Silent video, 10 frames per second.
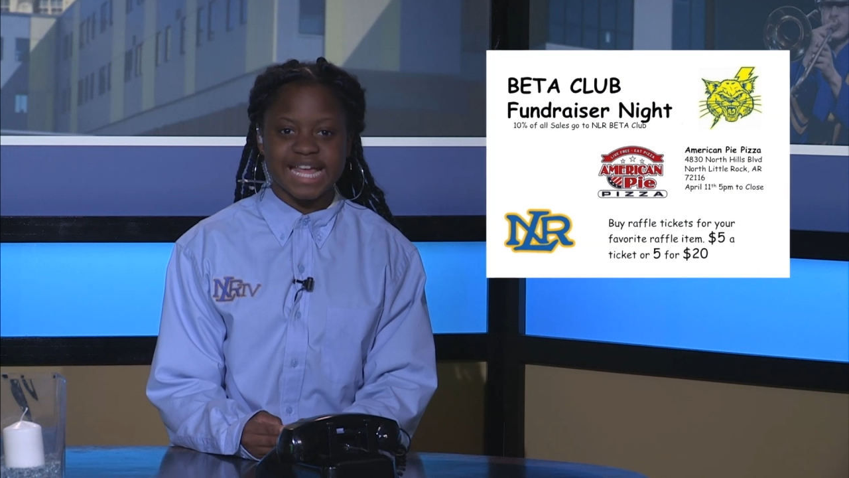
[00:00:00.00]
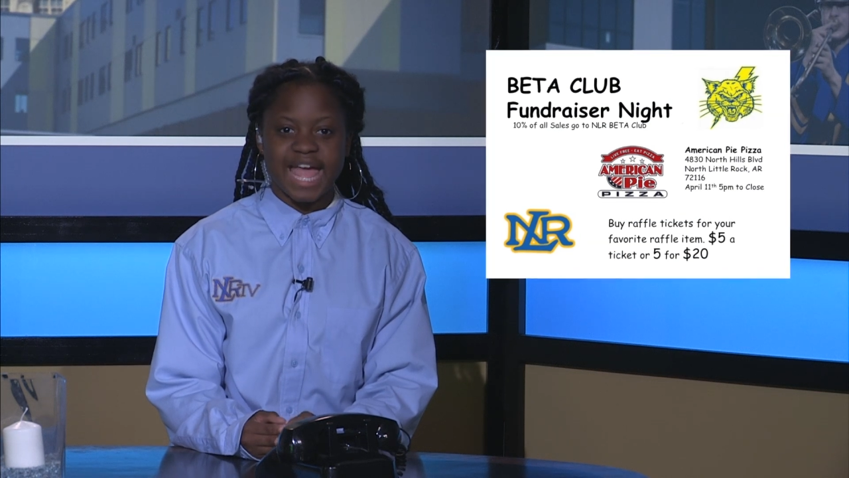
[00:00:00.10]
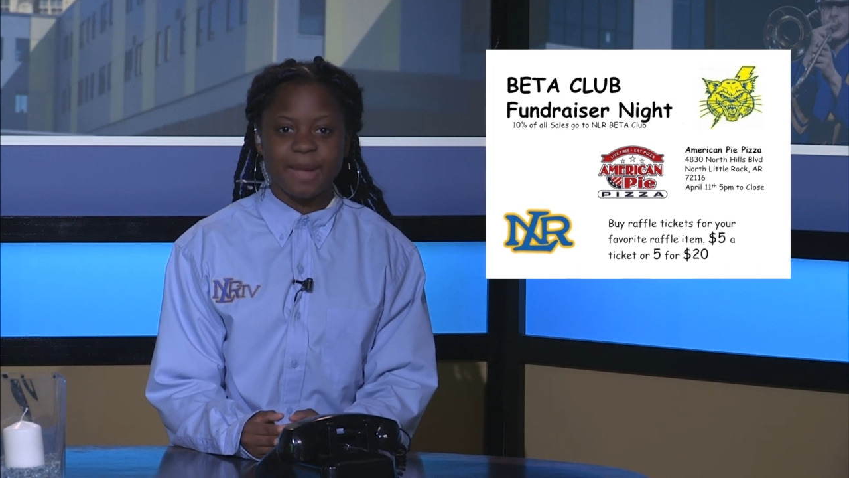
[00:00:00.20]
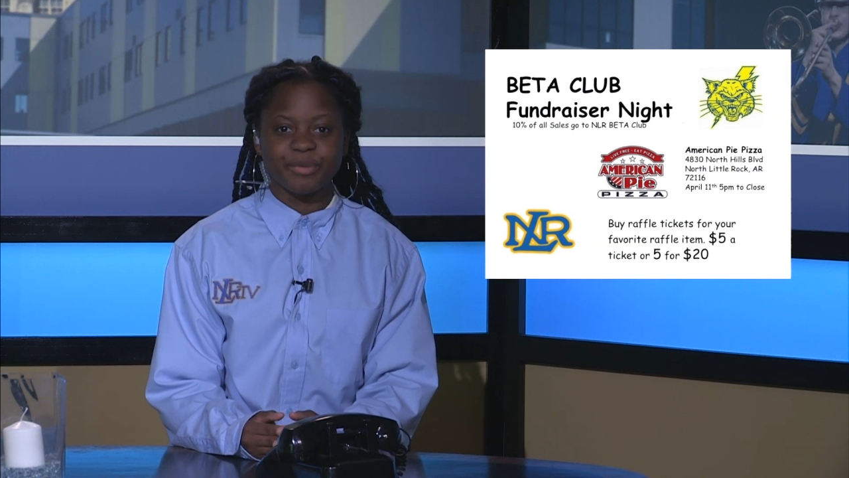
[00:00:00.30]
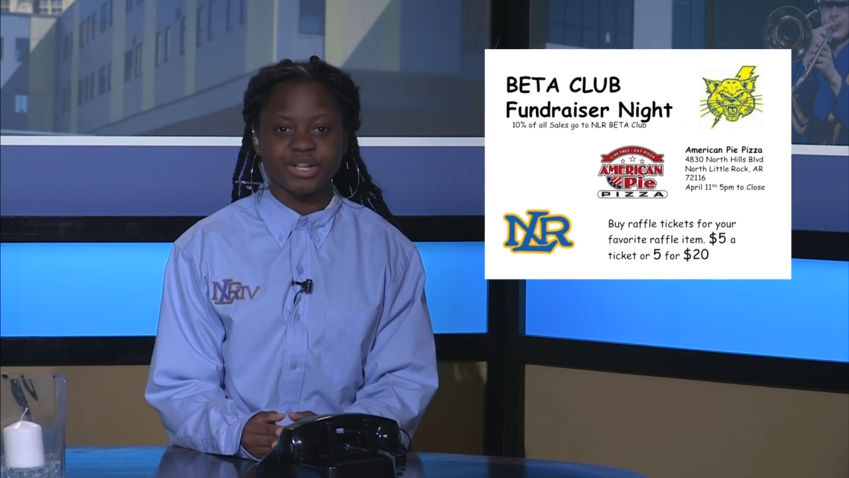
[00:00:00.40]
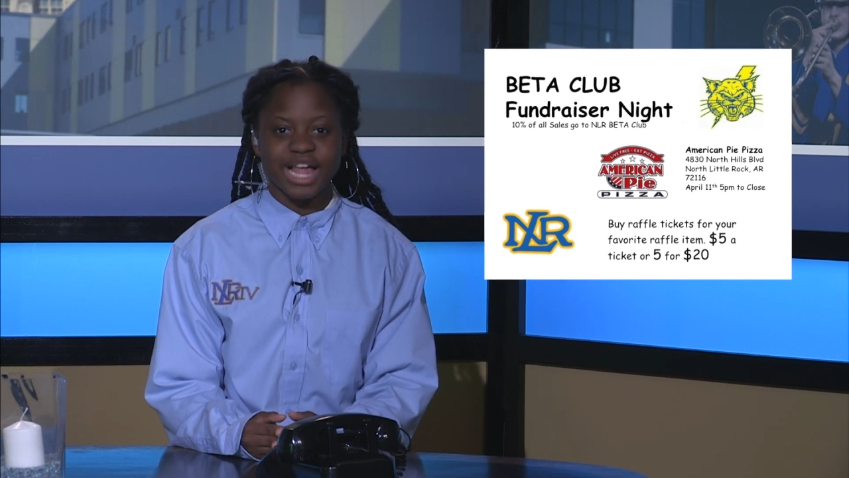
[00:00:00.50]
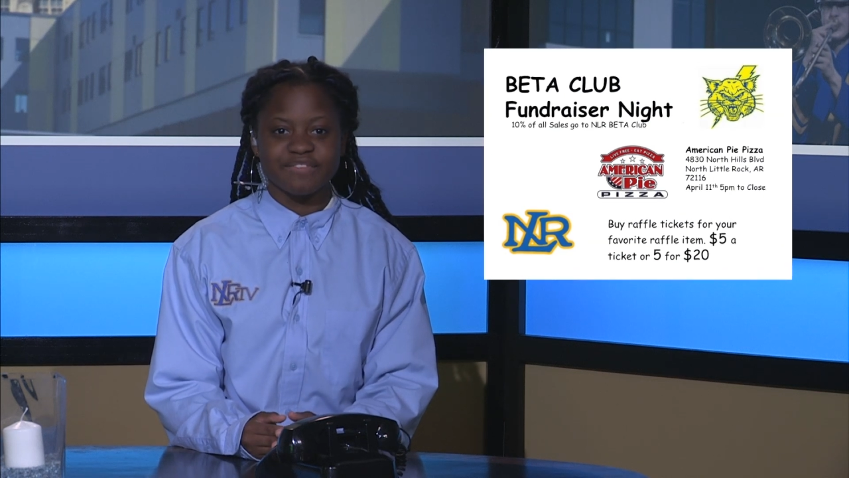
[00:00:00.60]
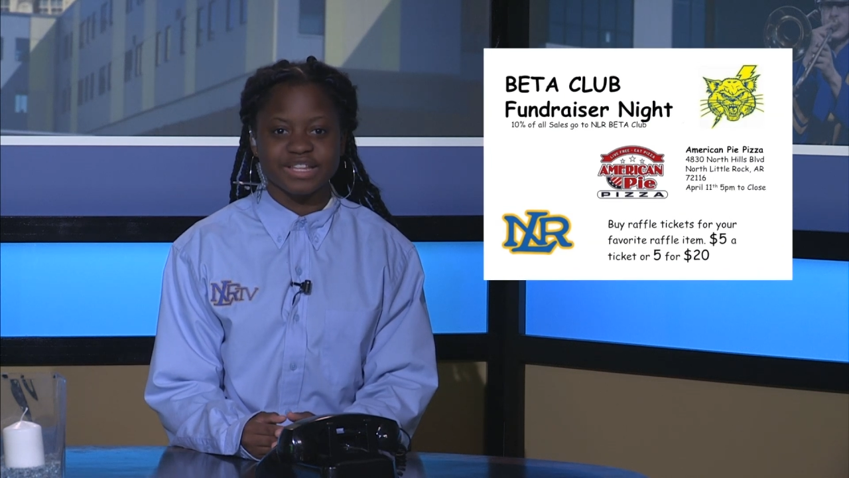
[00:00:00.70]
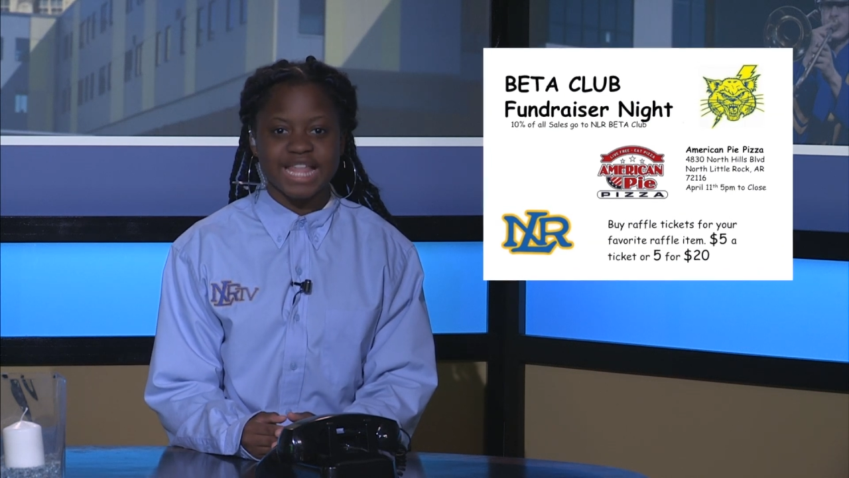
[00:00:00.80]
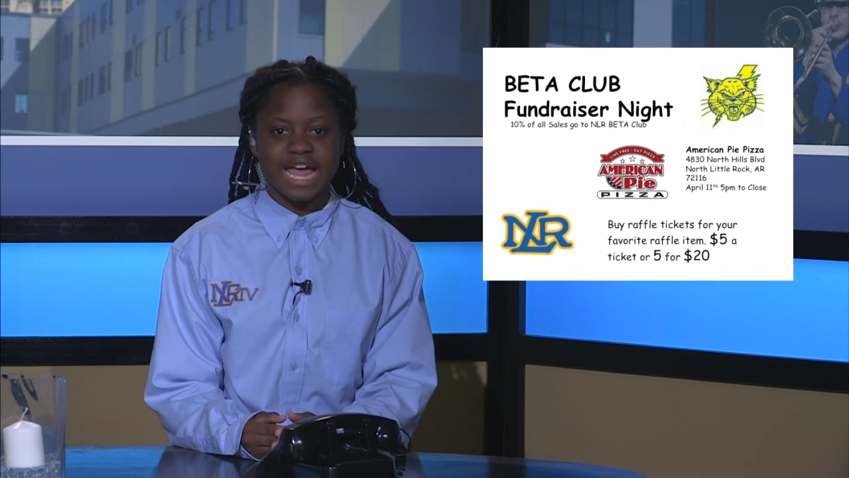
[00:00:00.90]
April
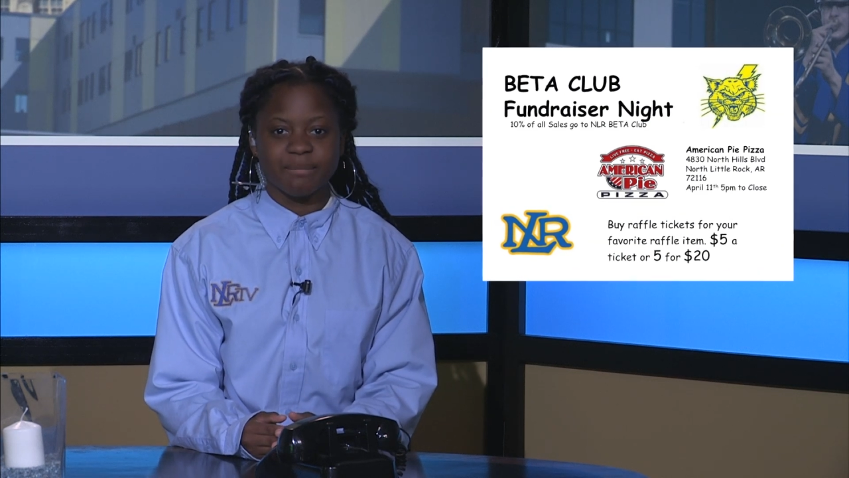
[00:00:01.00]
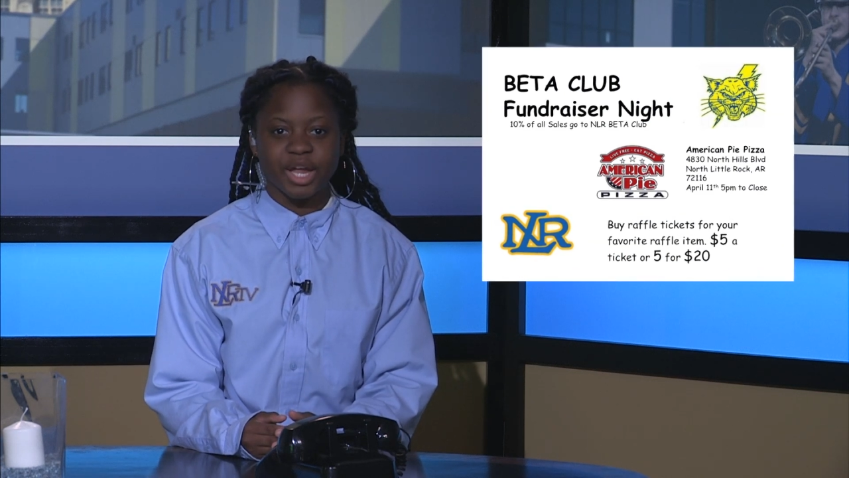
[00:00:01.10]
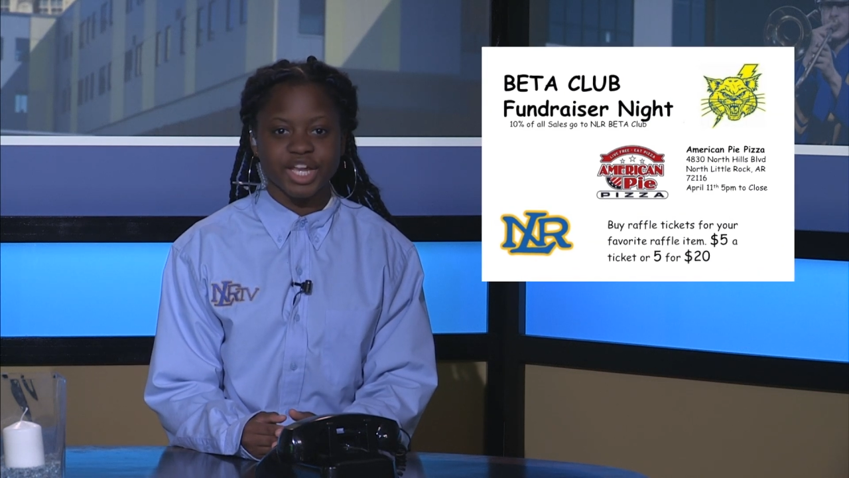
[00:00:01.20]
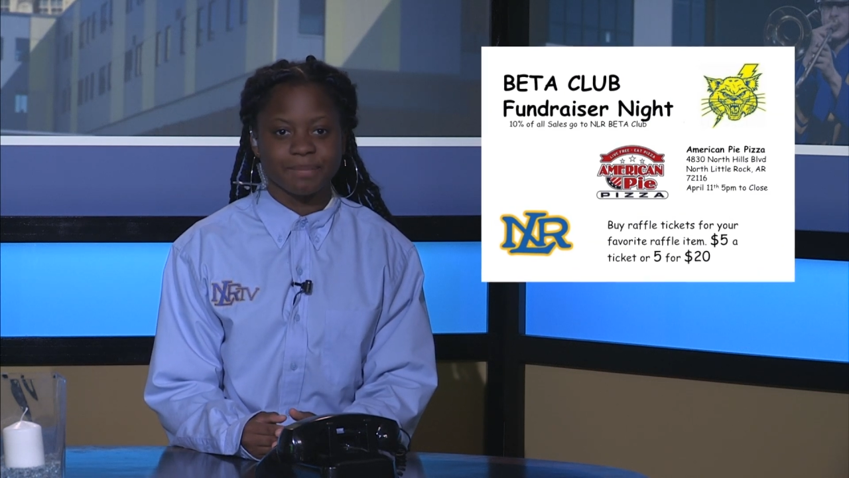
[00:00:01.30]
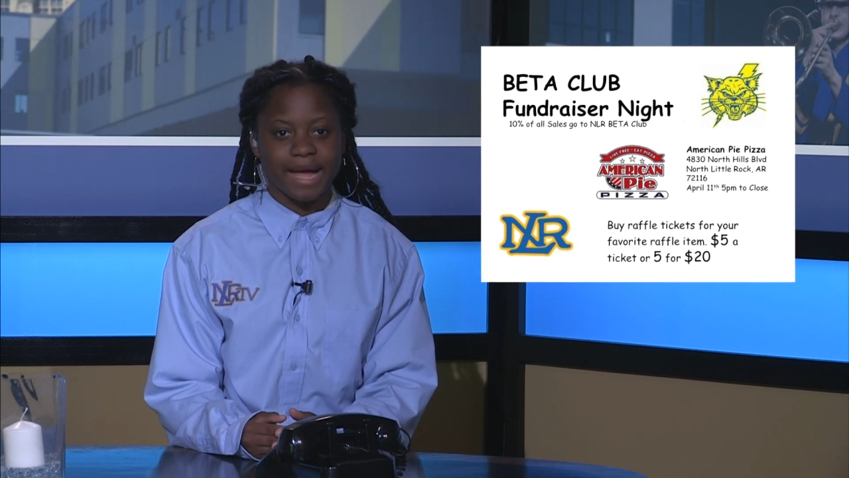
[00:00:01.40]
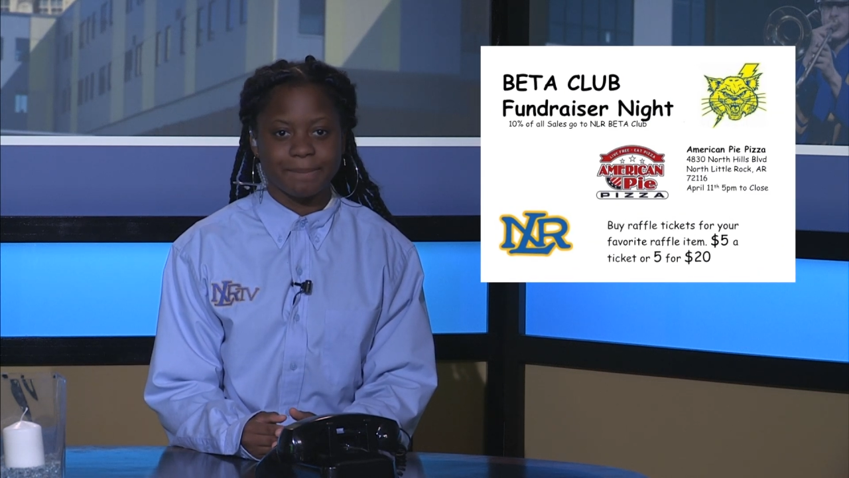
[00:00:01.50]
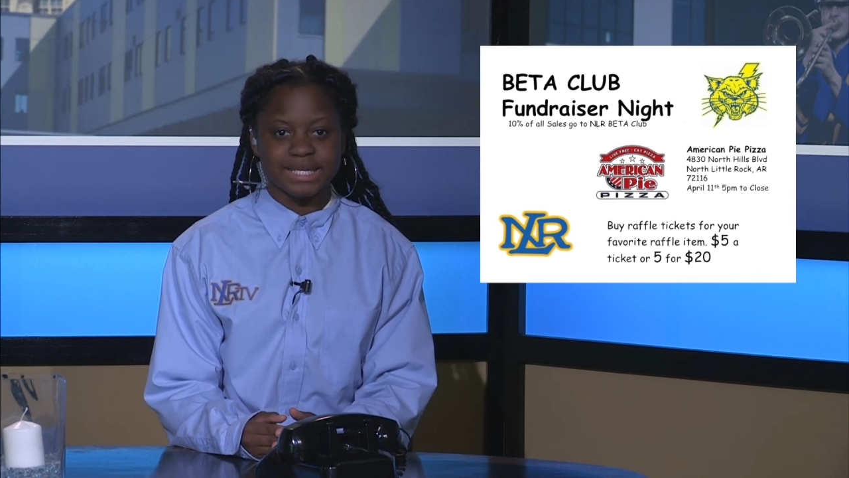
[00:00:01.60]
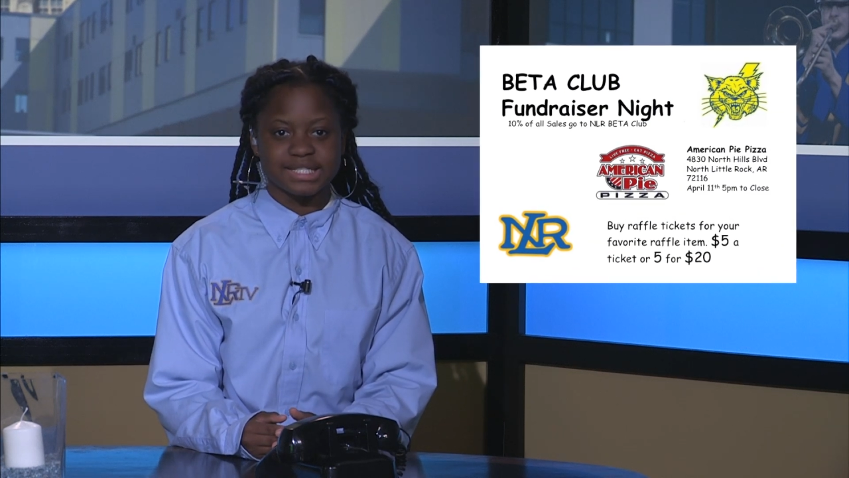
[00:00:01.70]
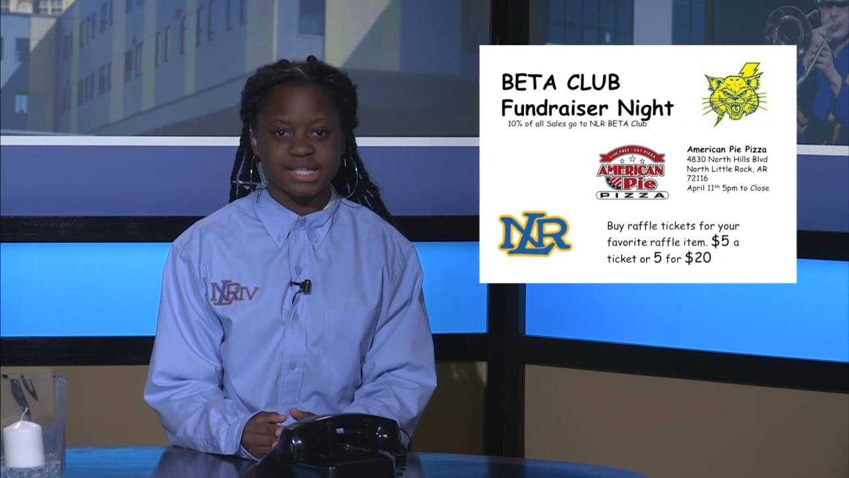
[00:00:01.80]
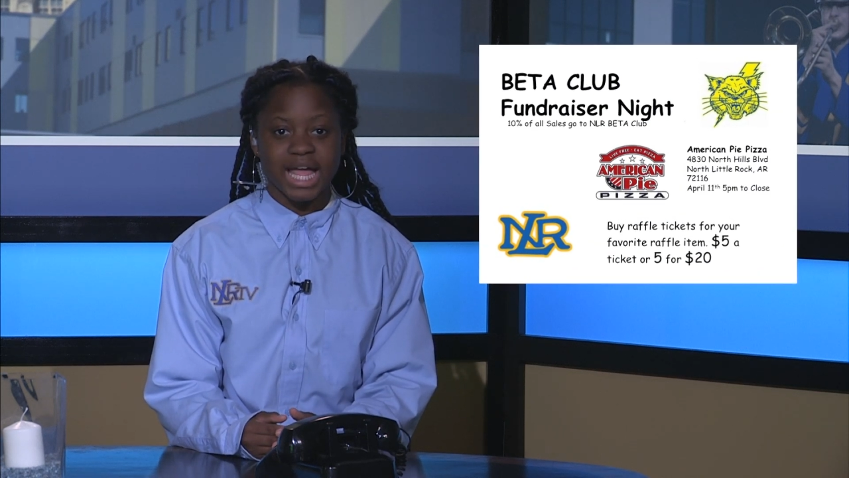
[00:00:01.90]
11th at American Pie Pizza.